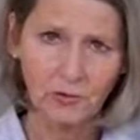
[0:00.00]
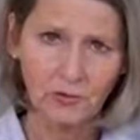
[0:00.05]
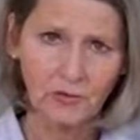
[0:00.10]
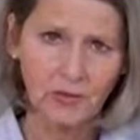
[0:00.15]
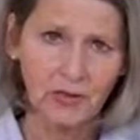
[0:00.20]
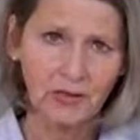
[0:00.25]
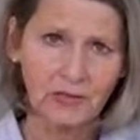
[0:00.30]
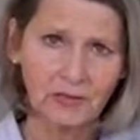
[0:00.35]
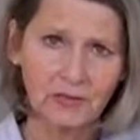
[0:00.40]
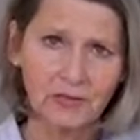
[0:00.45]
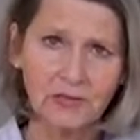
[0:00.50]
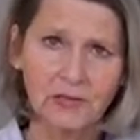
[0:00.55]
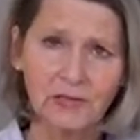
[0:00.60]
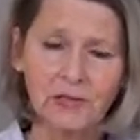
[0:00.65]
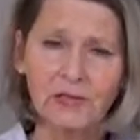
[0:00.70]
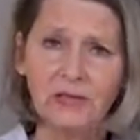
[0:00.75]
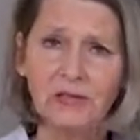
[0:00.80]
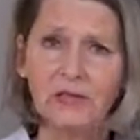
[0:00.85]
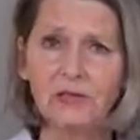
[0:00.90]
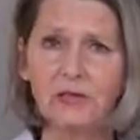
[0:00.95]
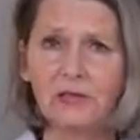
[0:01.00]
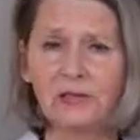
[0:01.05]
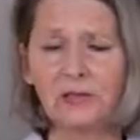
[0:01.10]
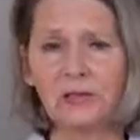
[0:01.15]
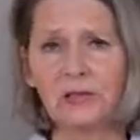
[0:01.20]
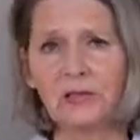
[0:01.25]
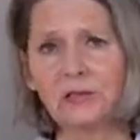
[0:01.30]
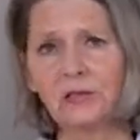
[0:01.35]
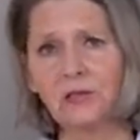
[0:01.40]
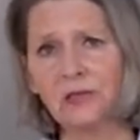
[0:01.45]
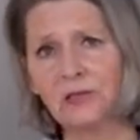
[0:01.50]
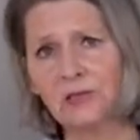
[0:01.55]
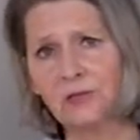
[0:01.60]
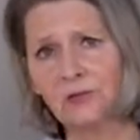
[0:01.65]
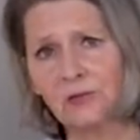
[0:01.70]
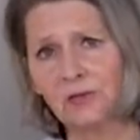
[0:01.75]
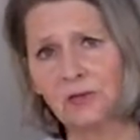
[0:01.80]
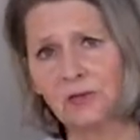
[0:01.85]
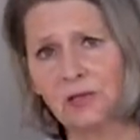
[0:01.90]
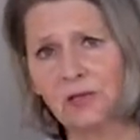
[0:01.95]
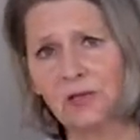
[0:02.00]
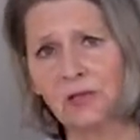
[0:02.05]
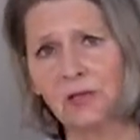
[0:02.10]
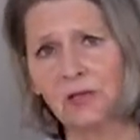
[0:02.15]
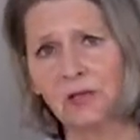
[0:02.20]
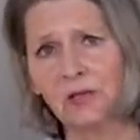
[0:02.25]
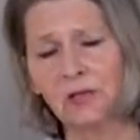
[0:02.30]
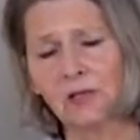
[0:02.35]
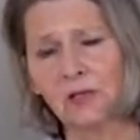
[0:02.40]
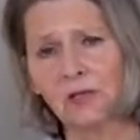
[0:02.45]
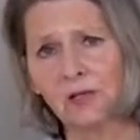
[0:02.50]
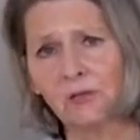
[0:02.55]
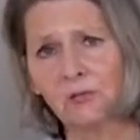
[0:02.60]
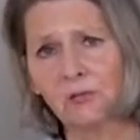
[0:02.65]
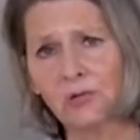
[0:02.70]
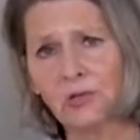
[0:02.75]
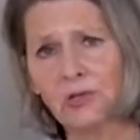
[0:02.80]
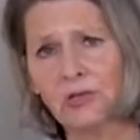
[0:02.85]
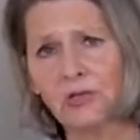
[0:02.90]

and can affect the contractility,